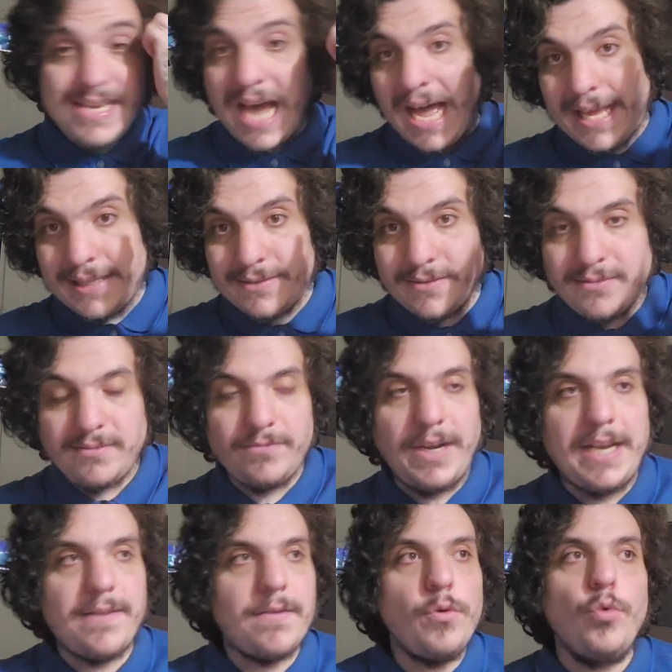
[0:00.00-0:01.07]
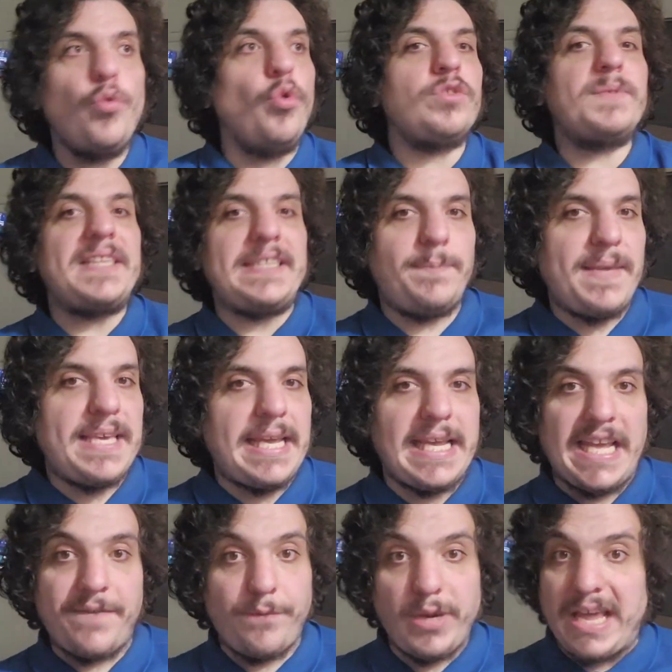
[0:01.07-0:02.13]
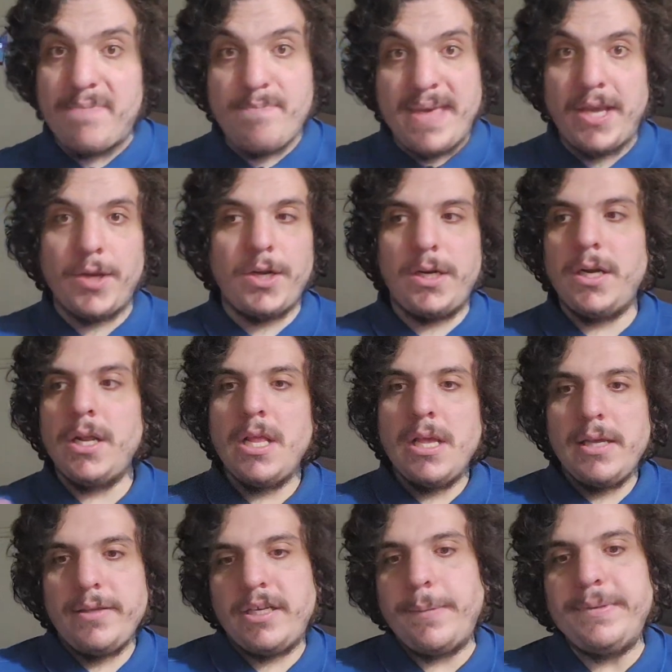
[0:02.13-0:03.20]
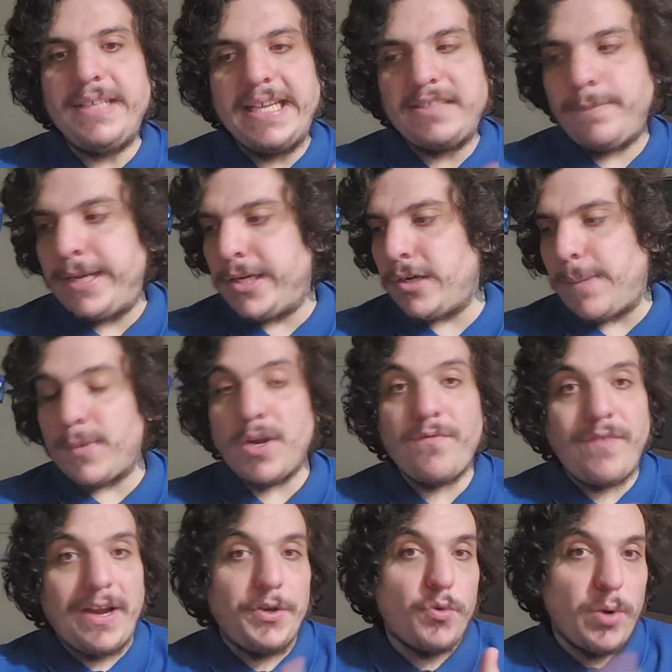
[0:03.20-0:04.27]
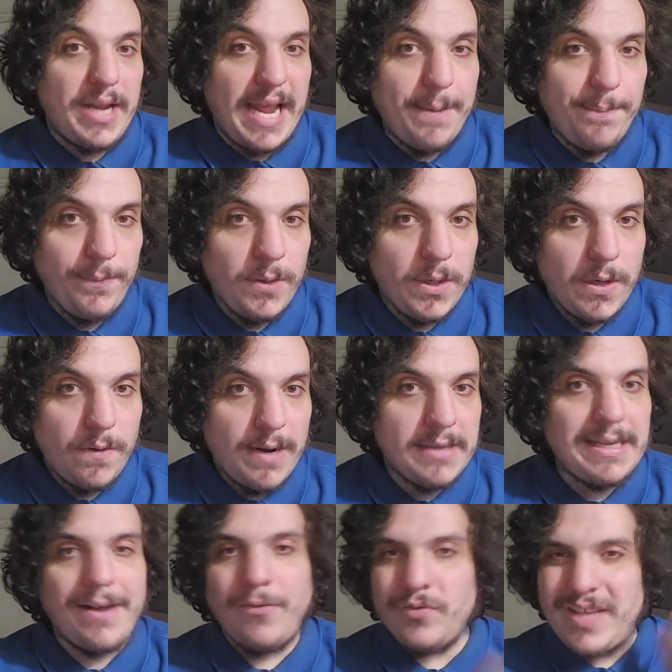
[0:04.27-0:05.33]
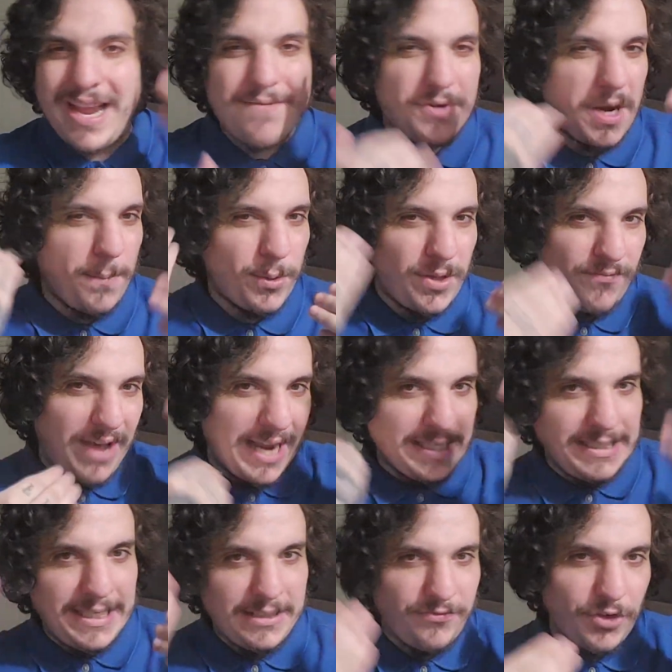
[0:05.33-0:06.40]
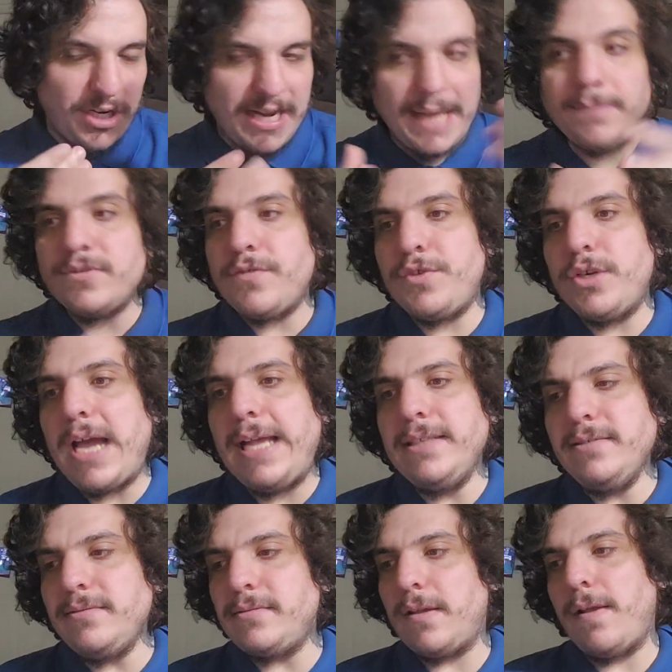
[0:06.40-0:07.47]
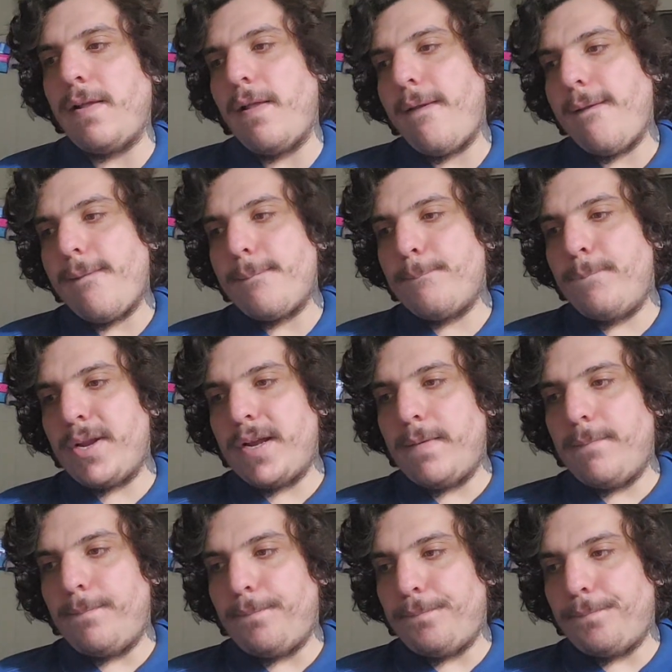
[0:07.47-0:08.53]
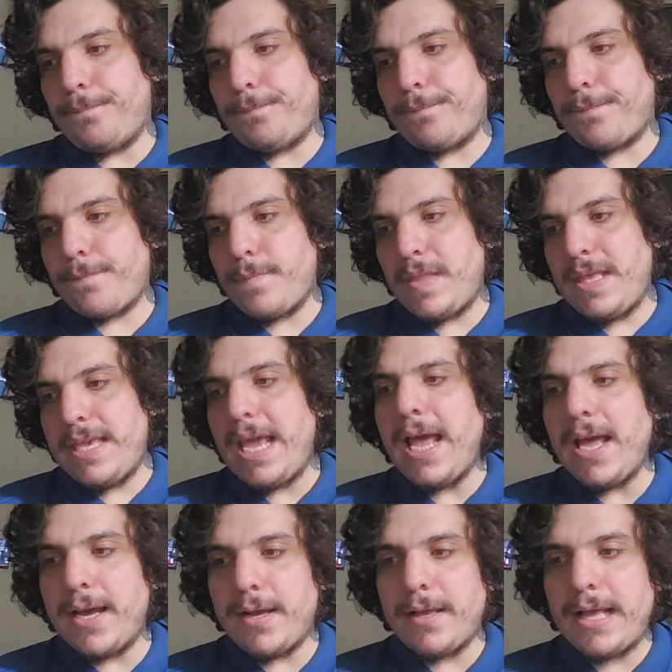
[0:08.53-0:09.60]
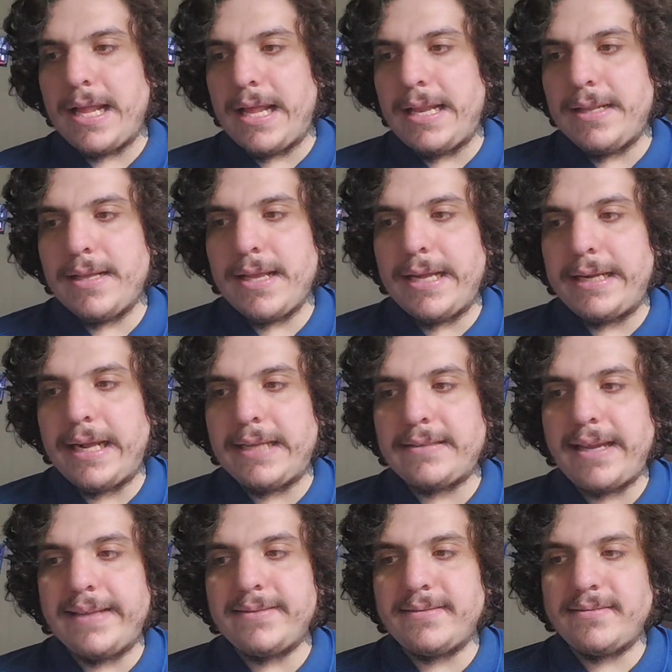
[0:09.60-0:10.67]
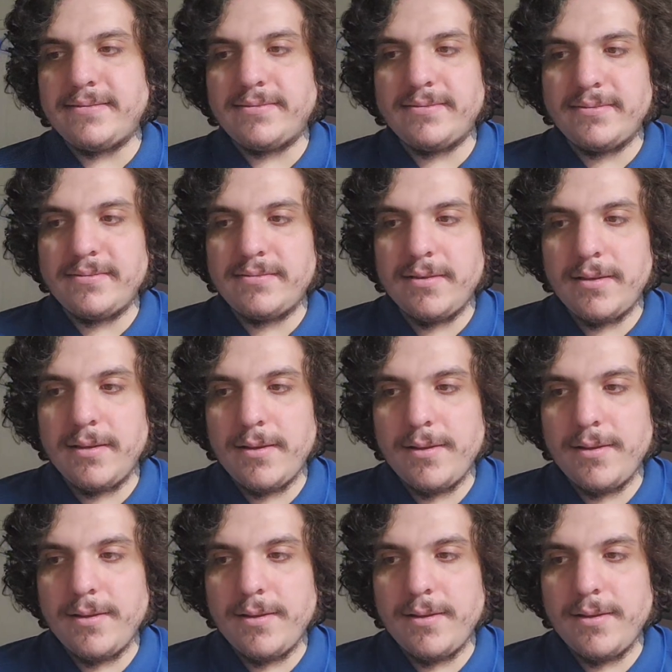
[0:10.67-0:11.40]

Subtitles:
guys, right? Ultimately speaking, if we get bigger, the community gets bigger. I'm gonna find you a name. Right, I obviously have a couple of IDs for the names of you guys, but yeah, it's